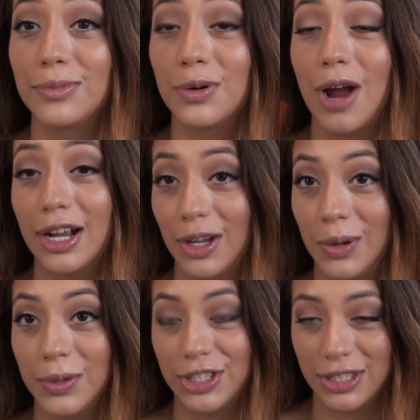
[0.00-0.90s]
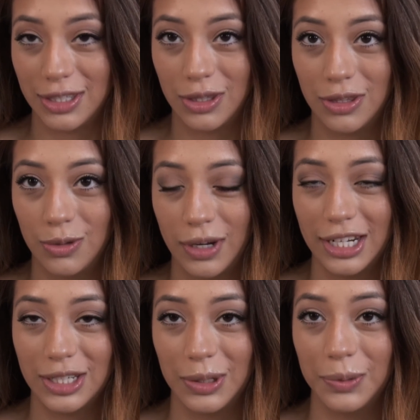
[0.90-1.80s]
Morocco, which is
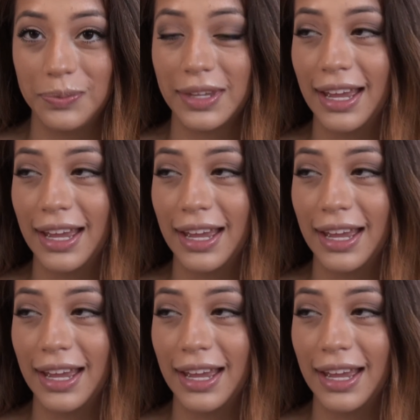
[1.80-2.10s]
22.